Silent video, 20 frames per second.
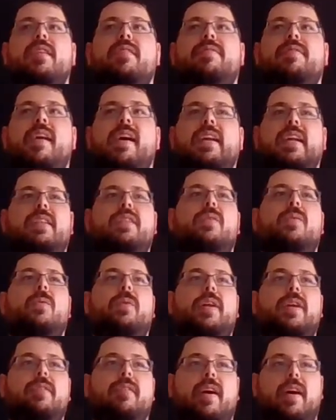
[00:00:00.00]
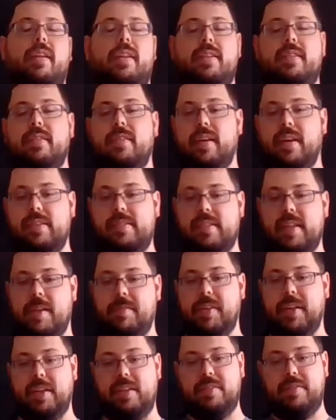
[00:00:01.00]
finding the Holy Grail and thus
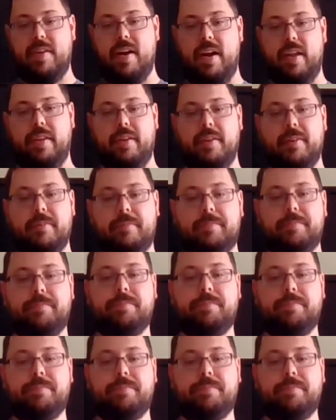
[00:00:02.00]
saving his father.